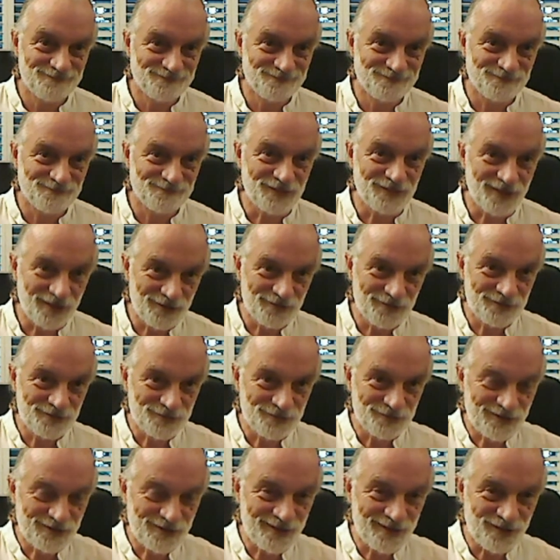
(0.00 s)
You know,
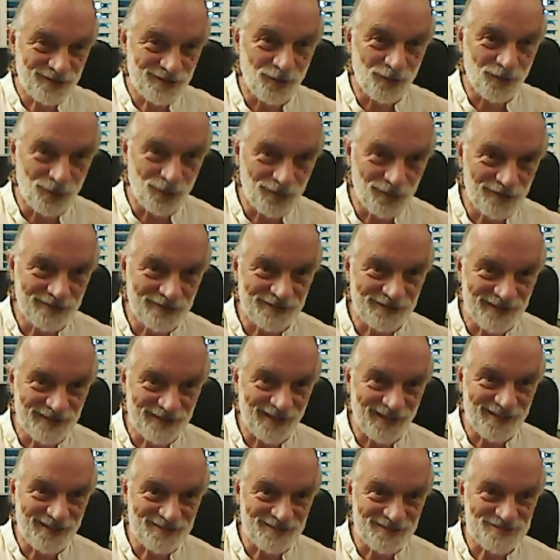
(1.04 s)
you cut a hole in the
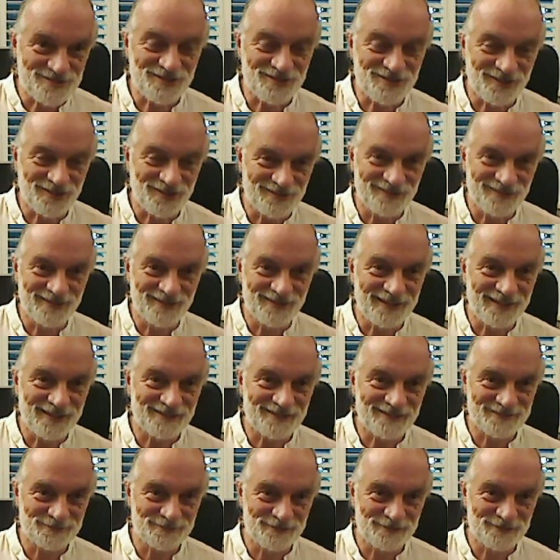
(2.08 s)
ice on the lake
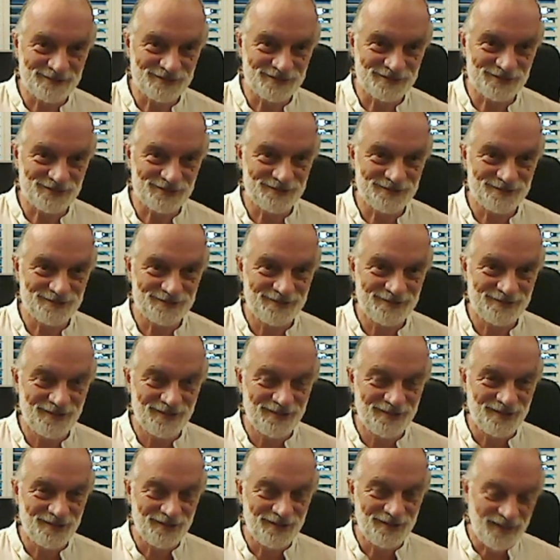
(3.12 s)
in the winter,
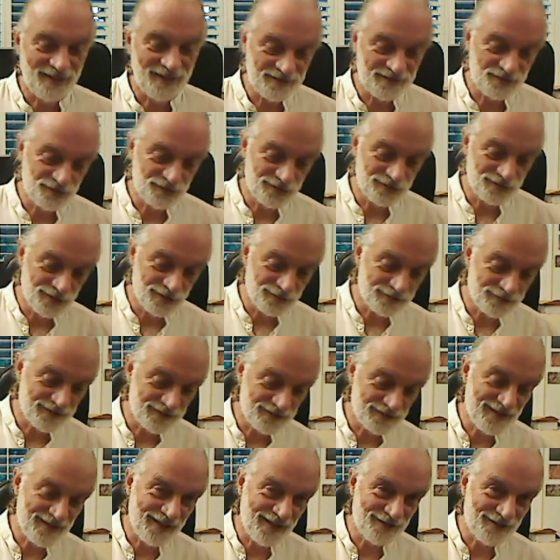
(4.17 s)
and you
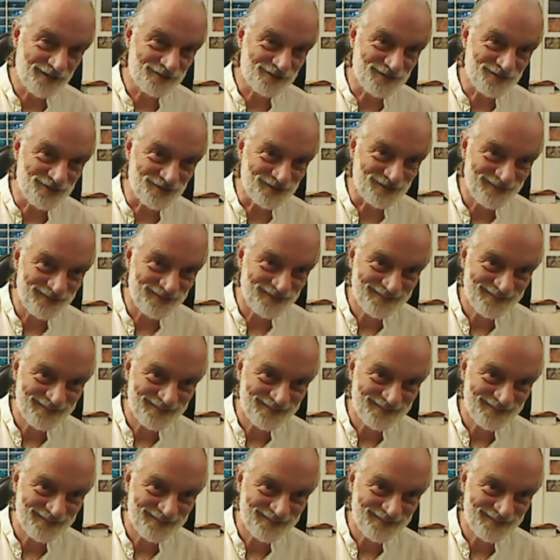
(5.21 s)
lower down your